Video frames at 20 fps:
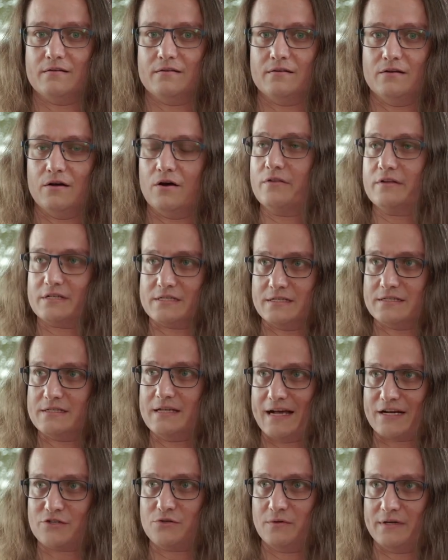no, this
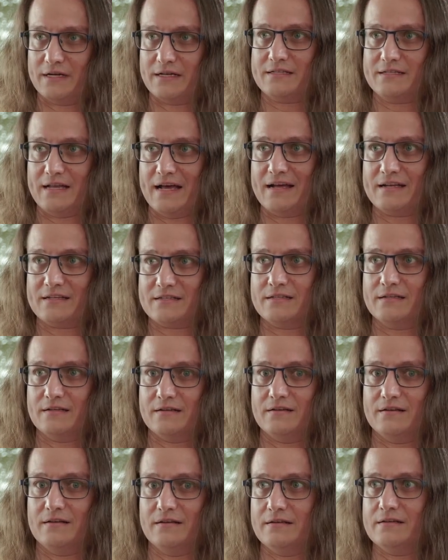is actually a stance
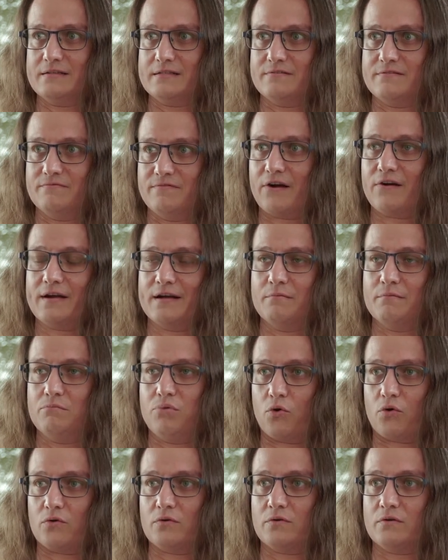that is very
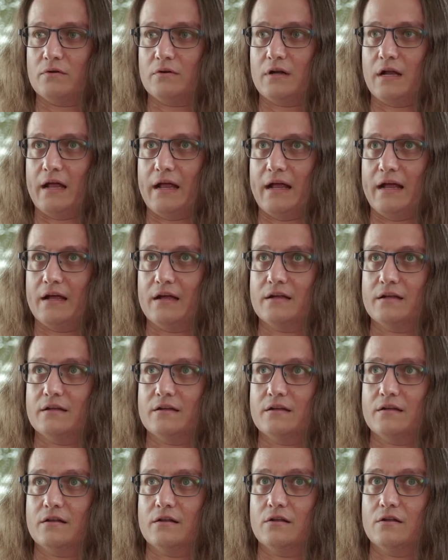important,
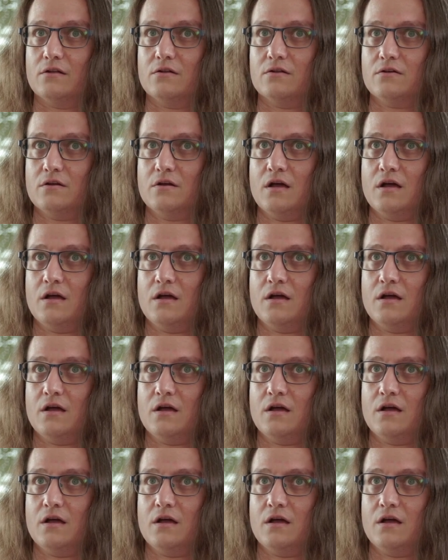and